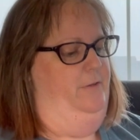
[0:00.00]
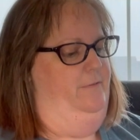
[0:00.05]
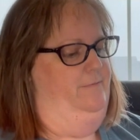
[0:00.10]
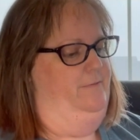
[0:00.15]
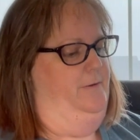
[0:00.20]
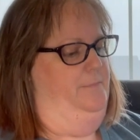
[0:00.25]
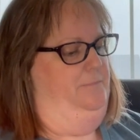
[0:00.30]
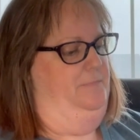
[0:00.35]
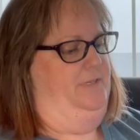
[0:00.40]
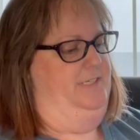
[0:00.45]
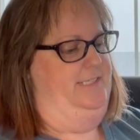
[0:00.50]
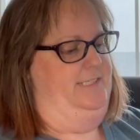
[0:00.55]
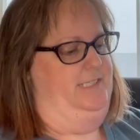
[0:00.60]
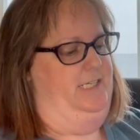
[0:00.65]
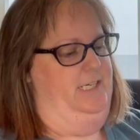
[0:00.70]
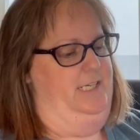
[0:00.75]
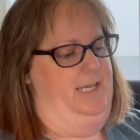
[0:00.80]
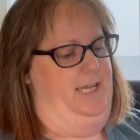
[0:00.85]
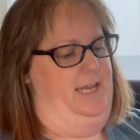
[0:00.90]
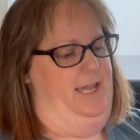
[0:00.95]
from
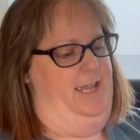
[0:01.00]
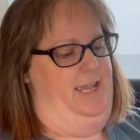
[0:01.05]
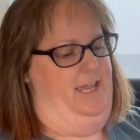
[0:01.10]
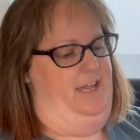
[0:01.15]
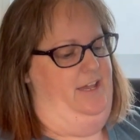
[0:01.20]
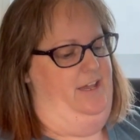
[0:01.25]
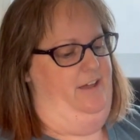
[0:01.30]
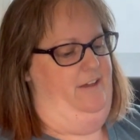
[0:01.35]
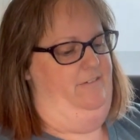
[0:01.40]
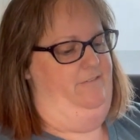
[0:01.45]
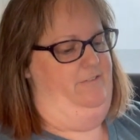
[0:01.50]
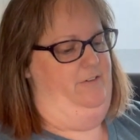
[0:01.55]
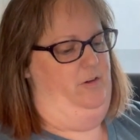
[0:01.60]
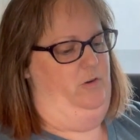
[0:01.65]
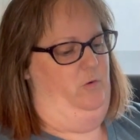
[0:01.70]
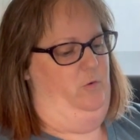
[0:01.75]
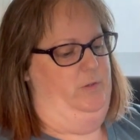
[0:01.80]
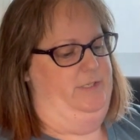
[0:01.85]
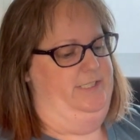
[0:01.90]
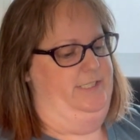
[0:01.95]
Mystic, I have
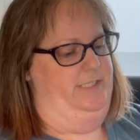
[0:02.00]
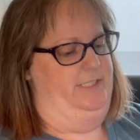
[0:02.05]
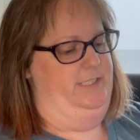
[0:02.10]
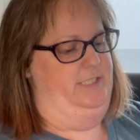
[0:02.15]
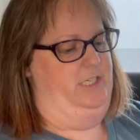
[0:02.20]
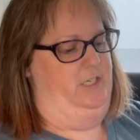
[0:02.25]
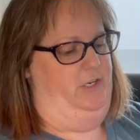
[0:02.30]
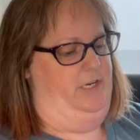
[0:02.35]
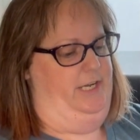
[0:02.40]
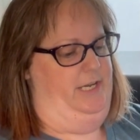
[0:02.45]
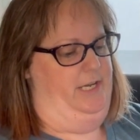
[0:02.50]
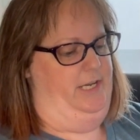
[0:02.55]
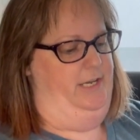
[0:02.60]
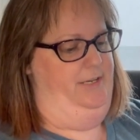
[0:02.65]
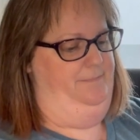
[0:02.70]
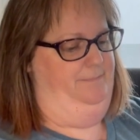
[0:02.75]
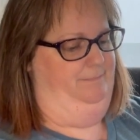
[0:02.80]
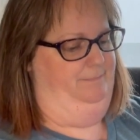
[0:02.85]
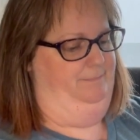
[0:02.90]
Wisteria.